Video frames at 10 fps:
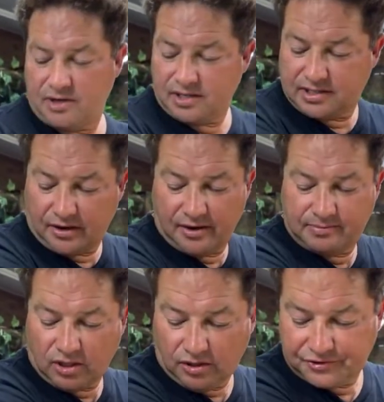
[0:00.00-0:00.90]
monitor,
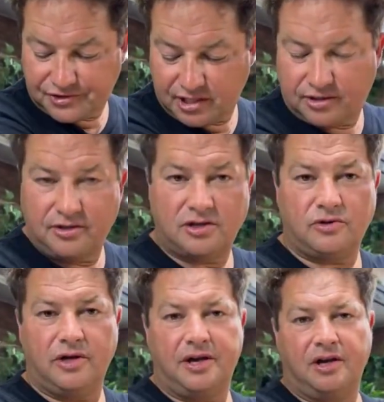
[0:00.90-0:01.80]
ripped a hole through the
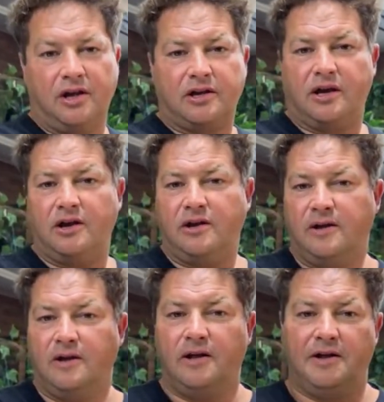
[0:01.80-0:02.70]
Toyota logo
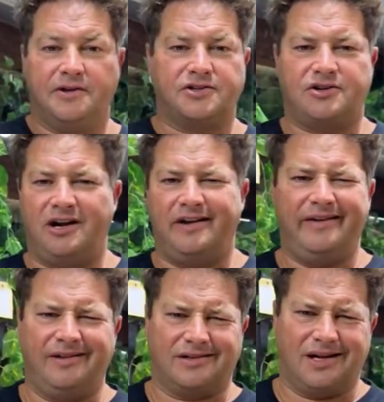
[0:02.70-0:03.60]
in Australia. I
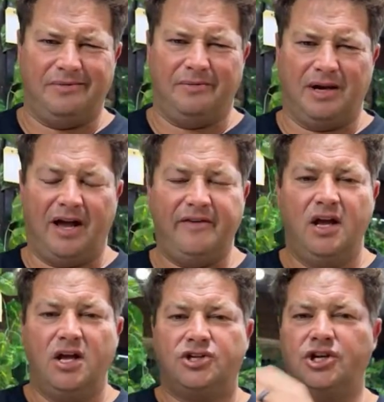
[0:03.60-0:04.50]
haven't got time on my life.
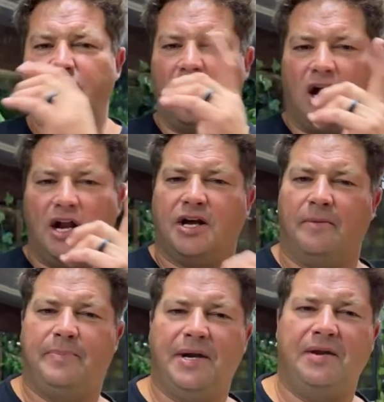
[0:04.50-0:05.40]
Do you know I only
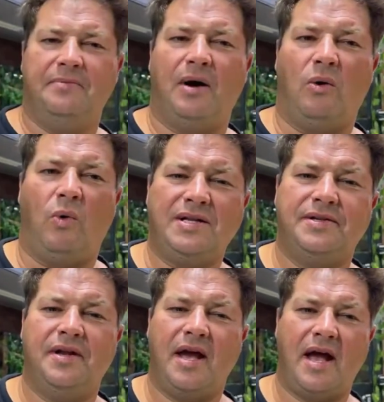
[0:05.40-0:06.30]
got bitten by
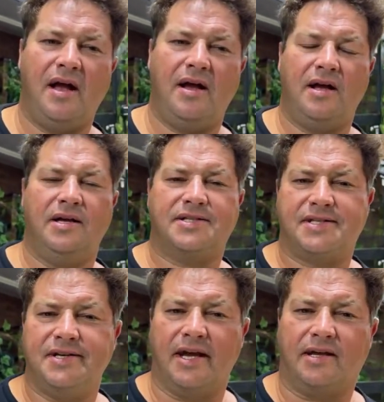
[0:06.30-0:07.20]
one
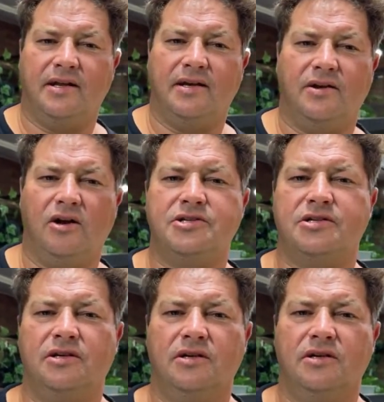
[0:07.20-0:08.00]
snake in Oz?